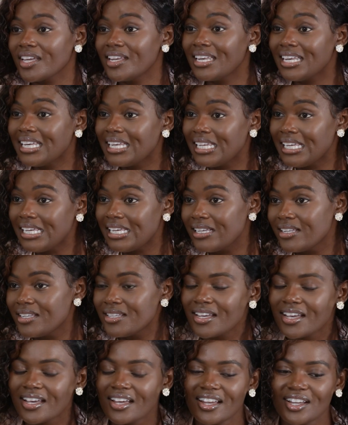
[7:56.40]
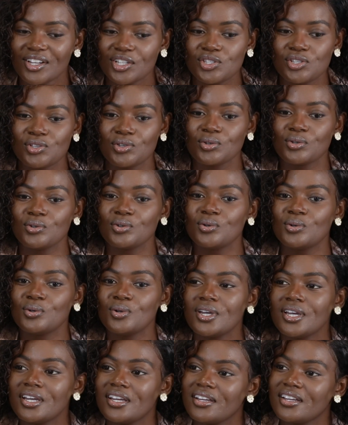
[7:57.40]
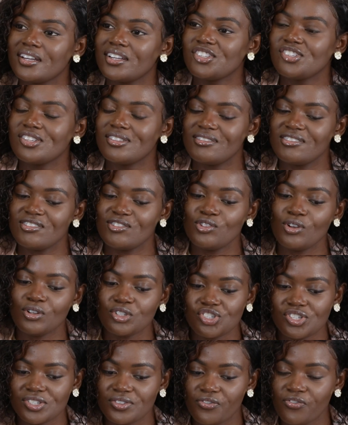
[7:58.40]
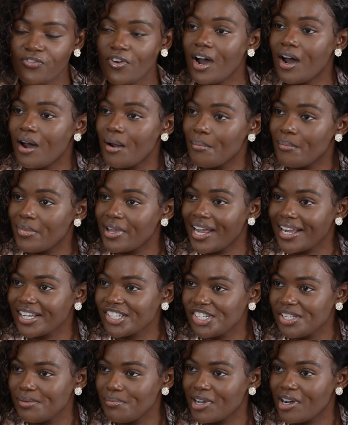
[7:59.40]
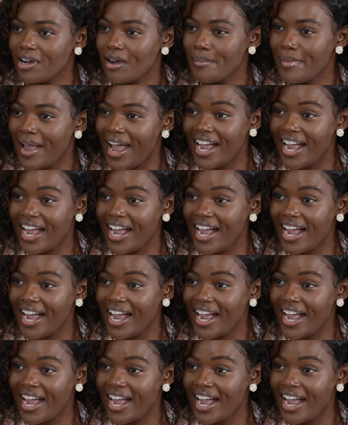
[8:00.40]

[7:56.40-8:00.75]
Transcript: they need to not just farm, but actually become